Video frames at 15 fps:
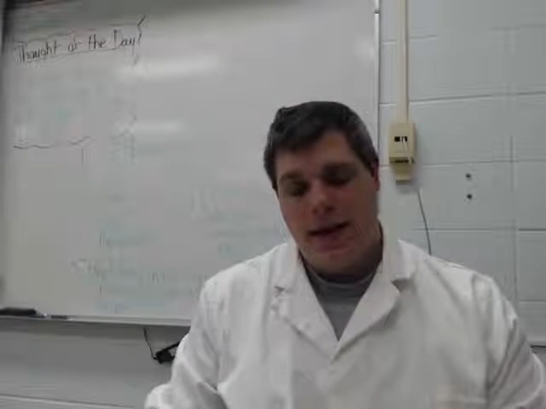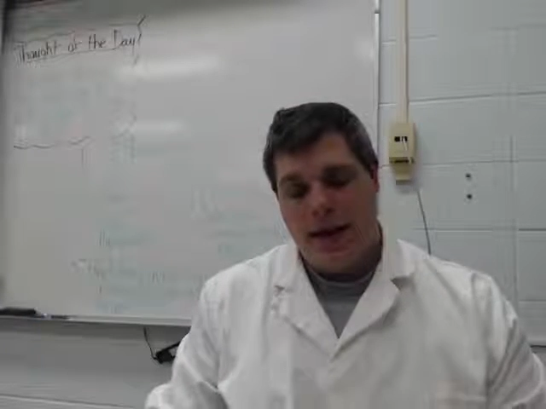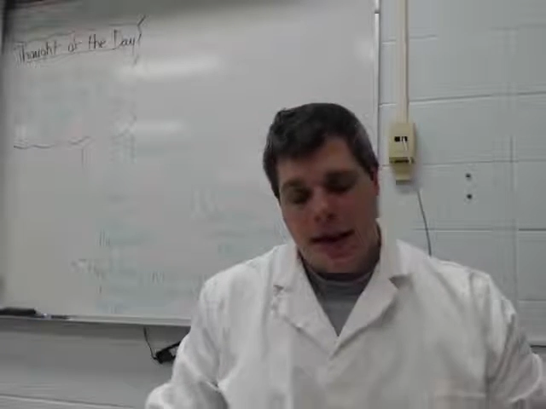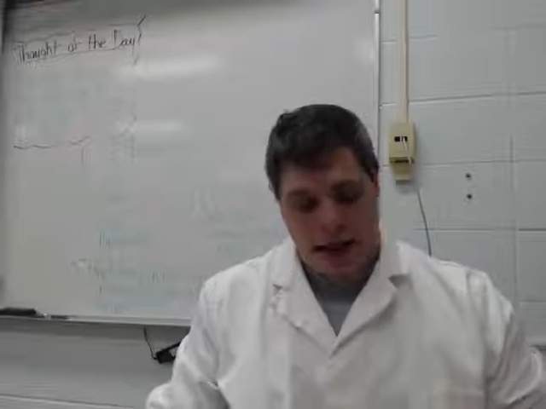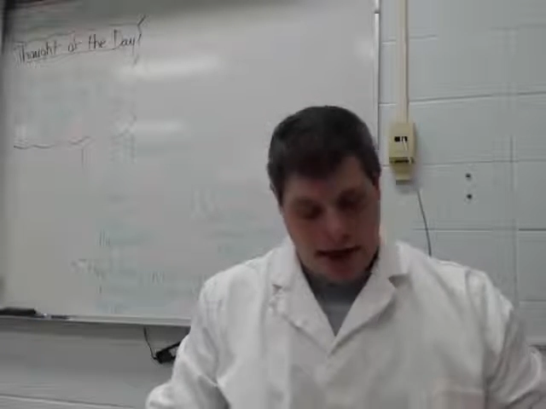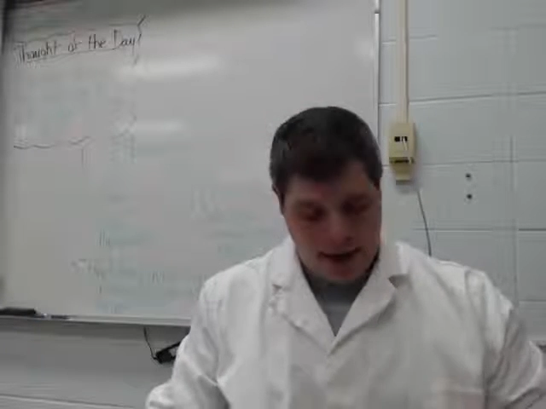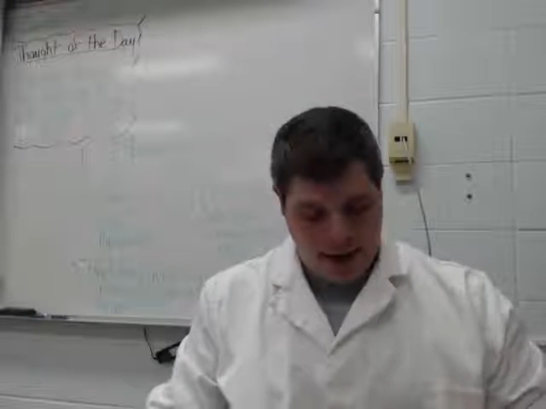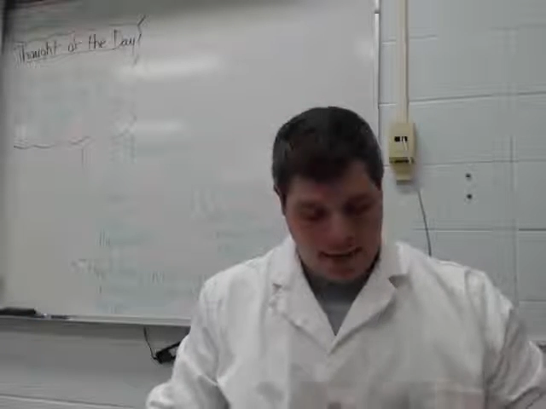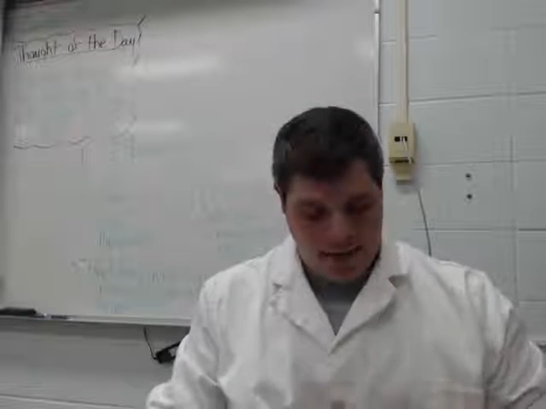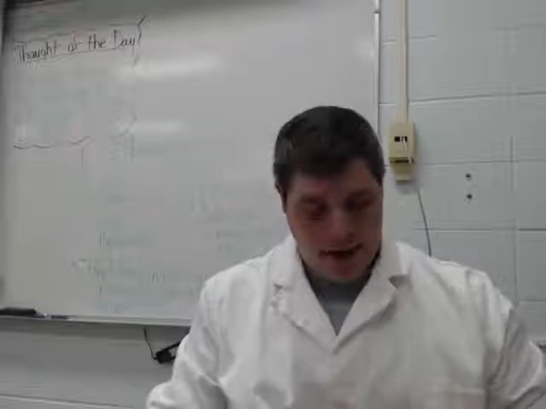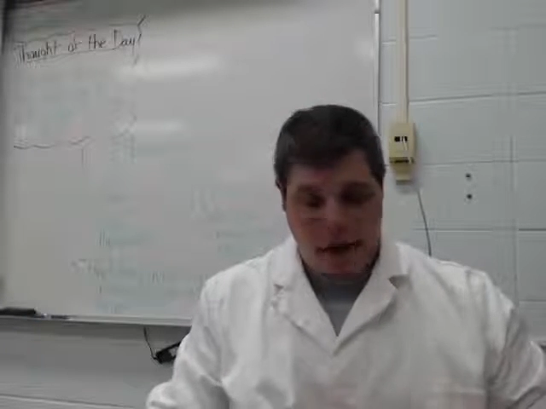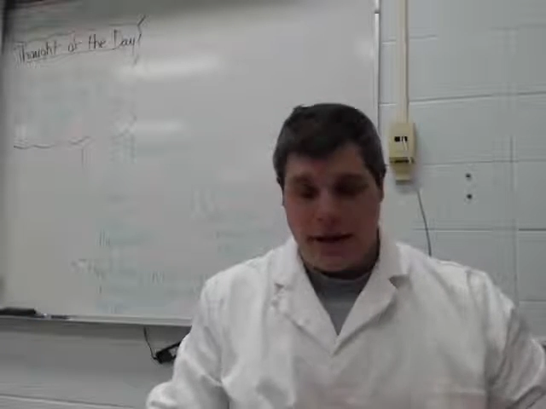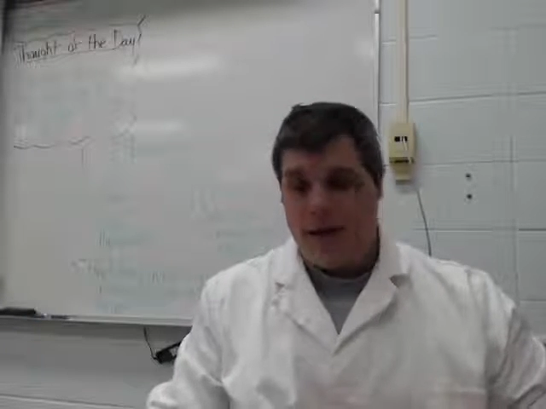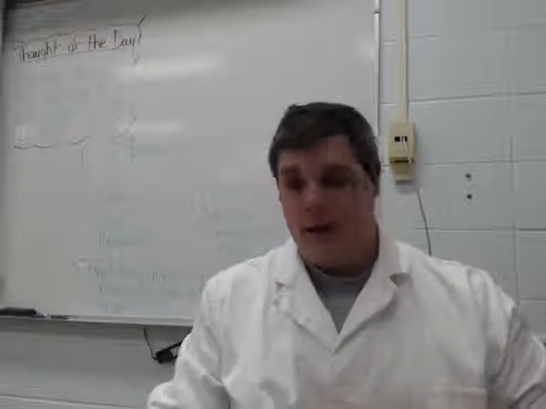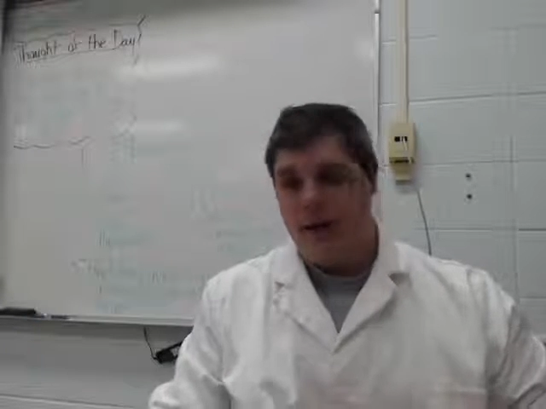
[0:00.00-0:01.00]

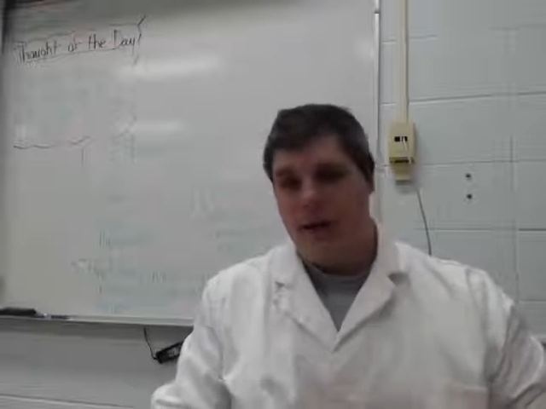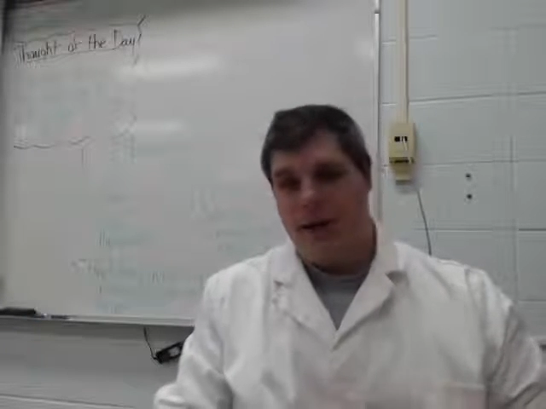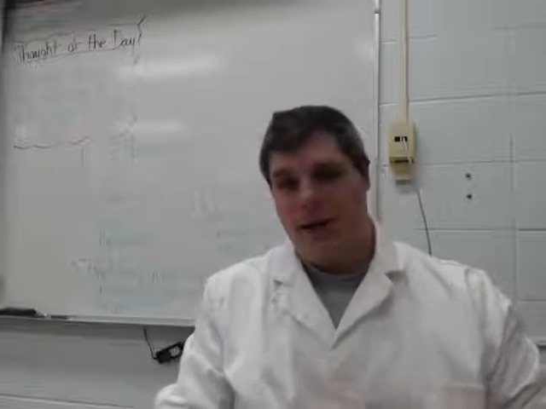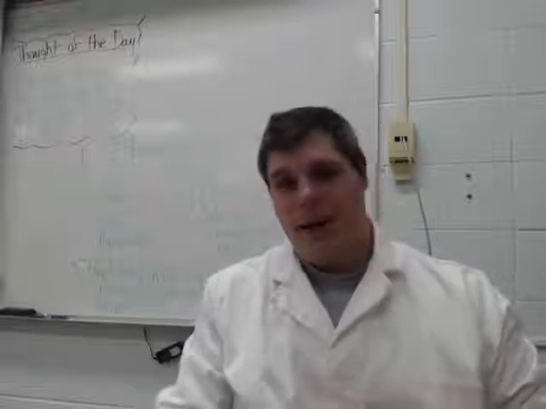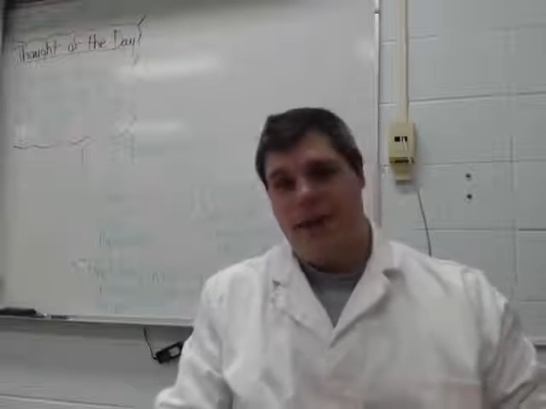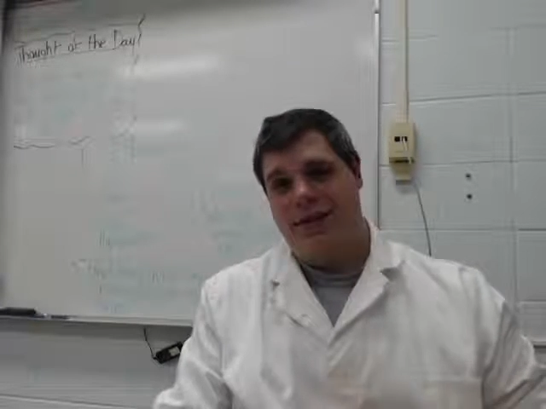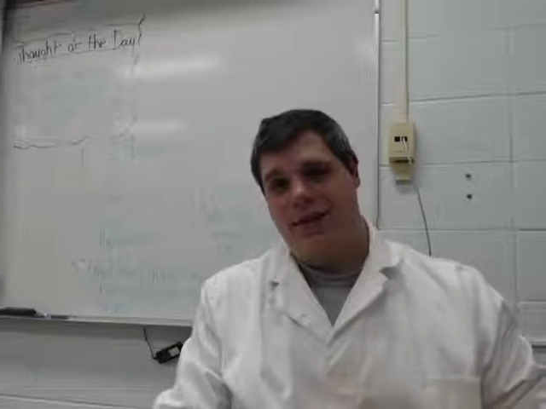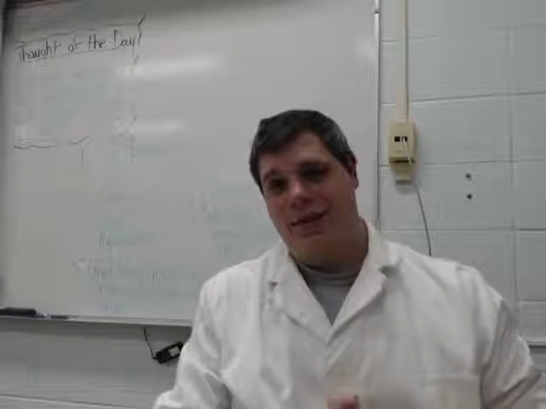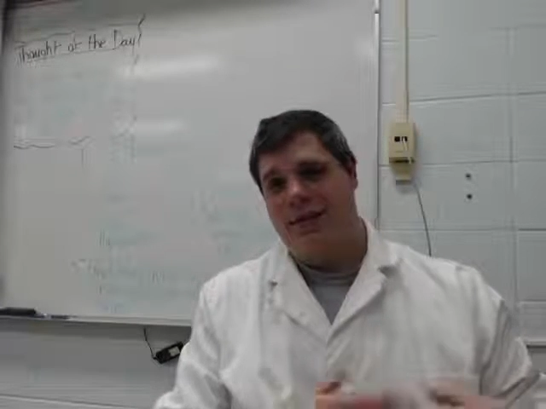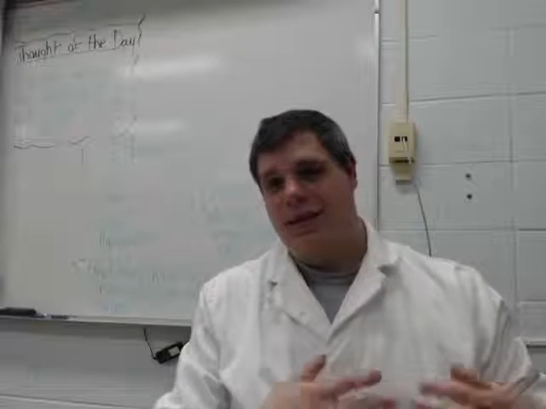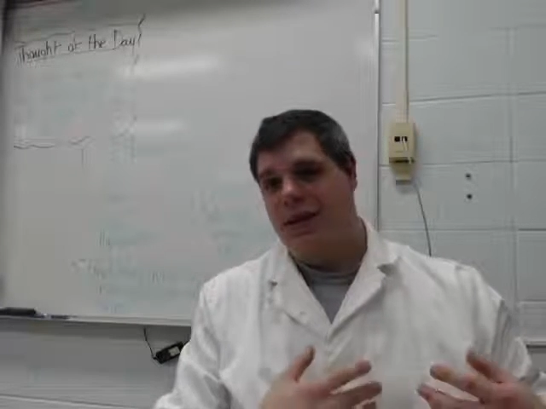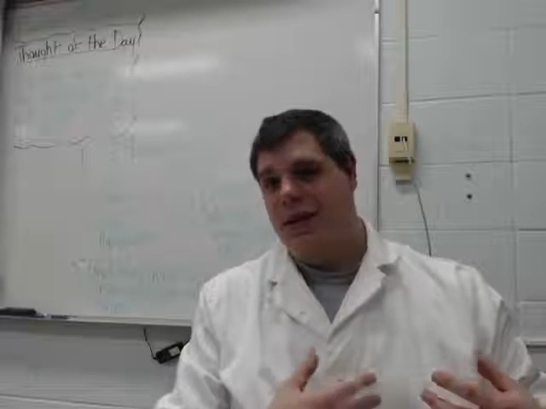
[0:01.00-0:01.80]
hydrochloric acid,